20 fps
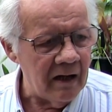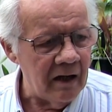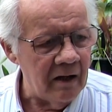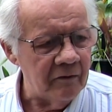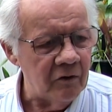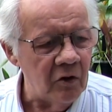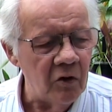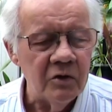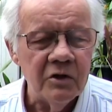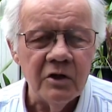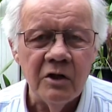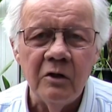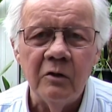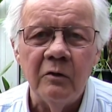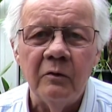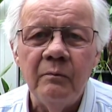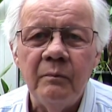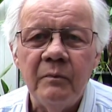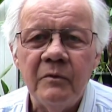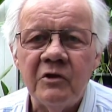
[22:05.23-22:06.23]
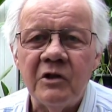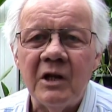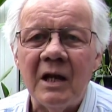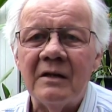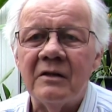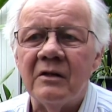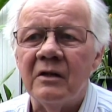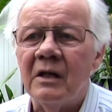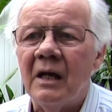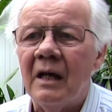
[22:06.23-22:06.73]
I've got till
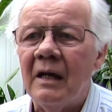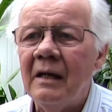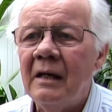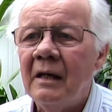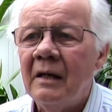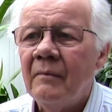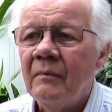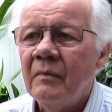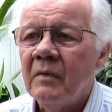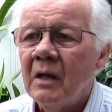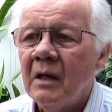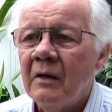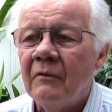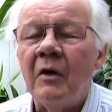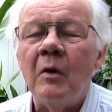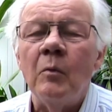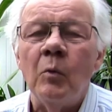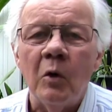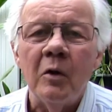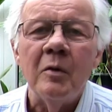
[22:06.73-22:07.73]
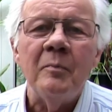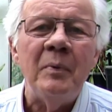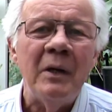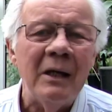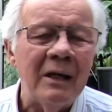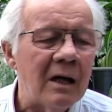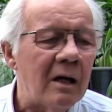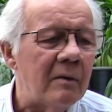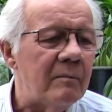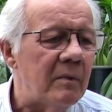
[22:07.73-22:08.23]
Saturday. If I want to
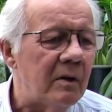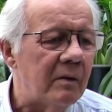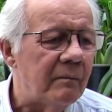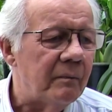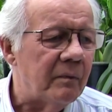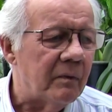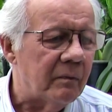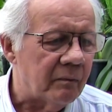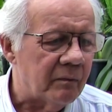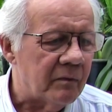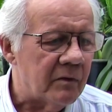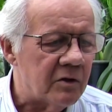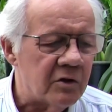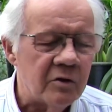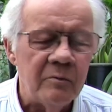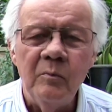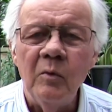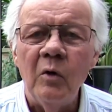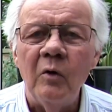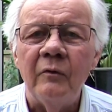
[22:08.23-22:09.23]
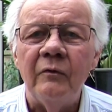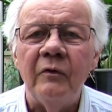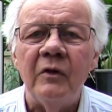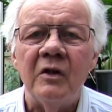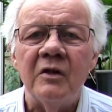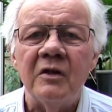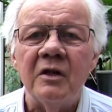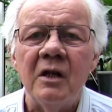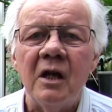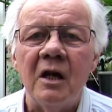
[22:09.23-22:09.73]
pick up some more
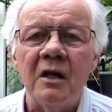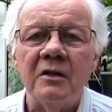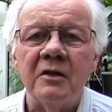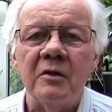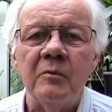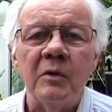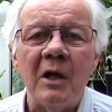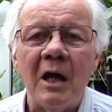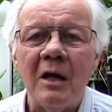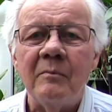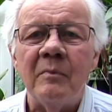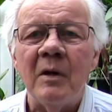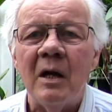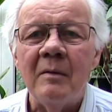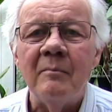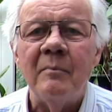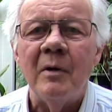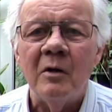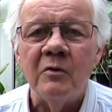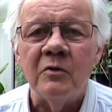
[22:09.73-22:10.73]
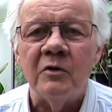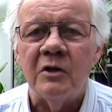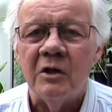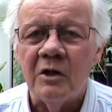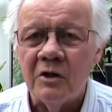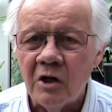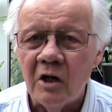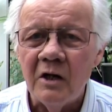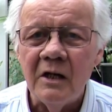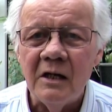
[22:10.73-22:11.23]
fertiliser without paying
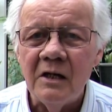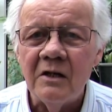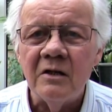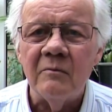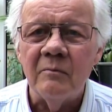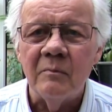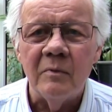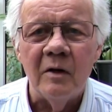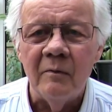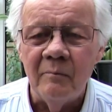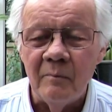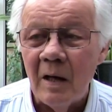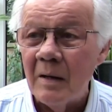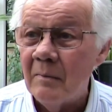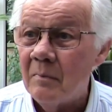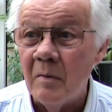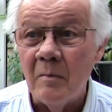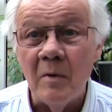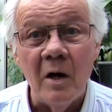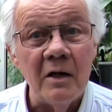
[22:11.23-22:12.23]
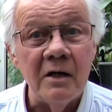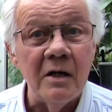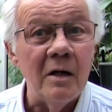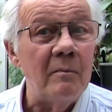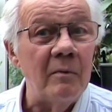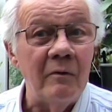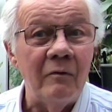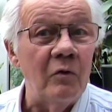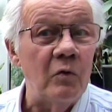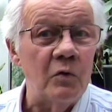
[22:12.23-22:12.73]
postage, I need to have made my mind
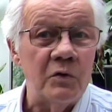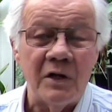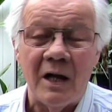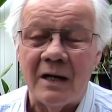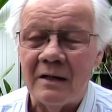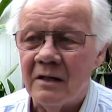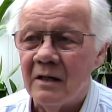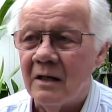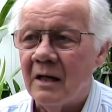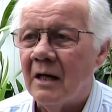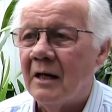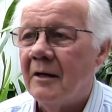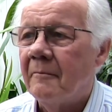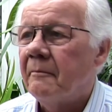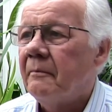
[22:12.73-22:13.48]
up before Saturday.